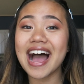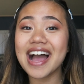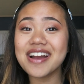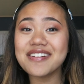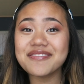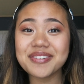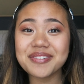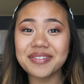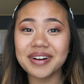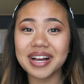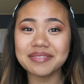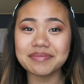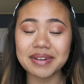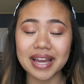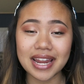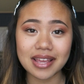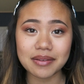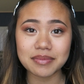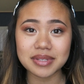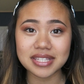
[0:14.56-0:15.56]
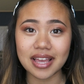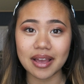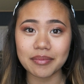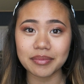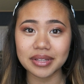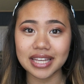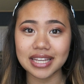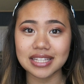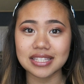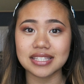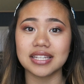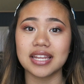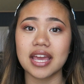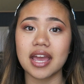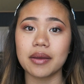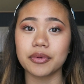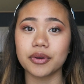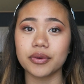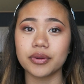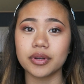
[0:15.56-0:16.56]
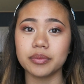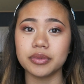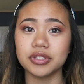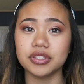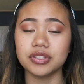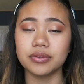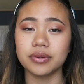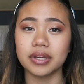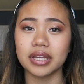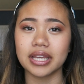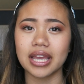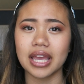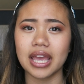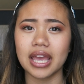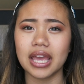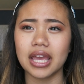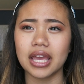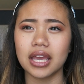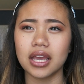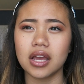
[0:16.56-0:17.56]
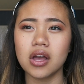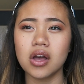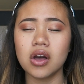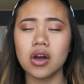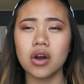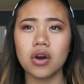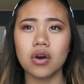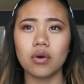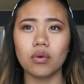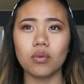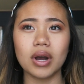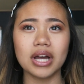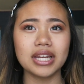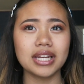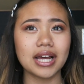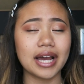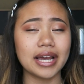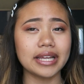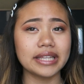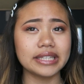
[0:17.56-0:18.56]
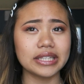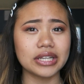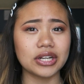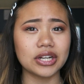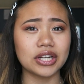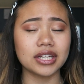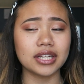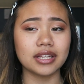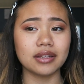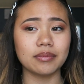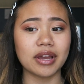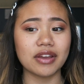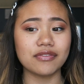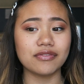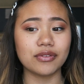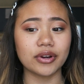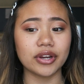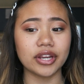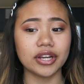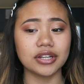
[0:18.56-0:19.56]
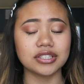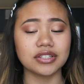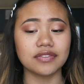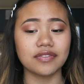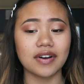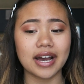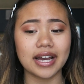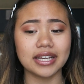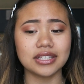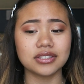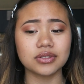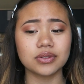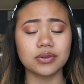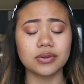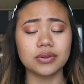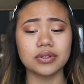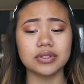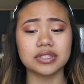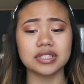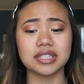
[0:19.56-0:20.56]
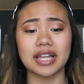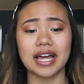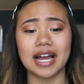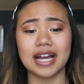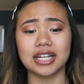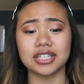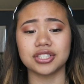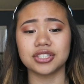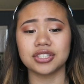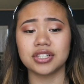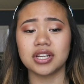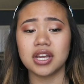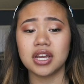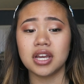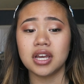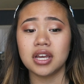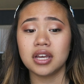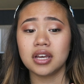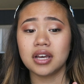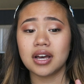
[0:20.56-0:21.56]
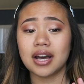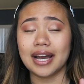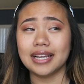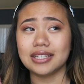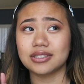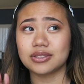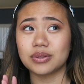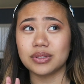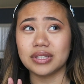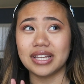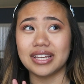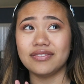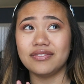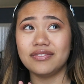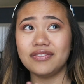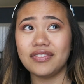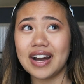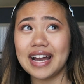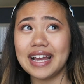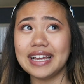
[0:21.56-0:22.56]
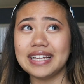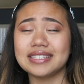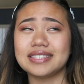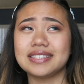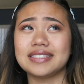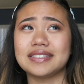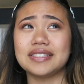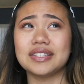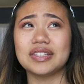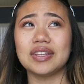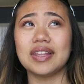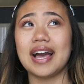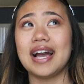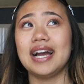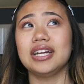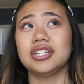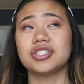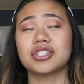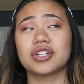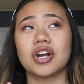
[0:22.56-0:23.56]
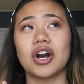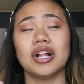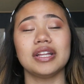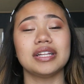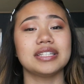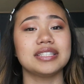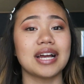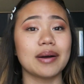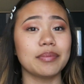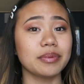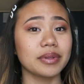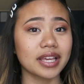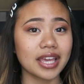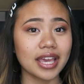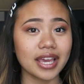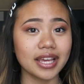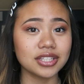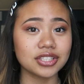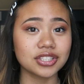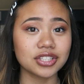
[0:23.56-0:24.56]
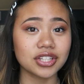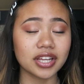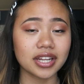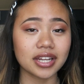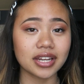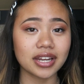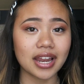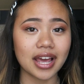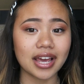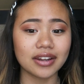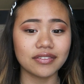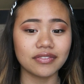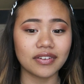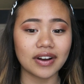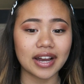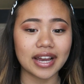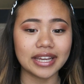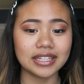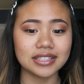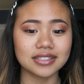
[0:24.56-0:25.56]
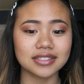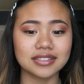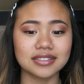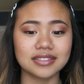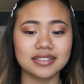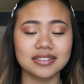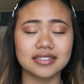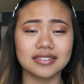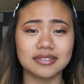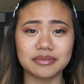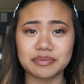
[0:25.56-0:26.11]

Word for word: everyone, my name is Emilee and today I'm going to be doing a what I learned in my four years of high school slash high school advice slash college application advice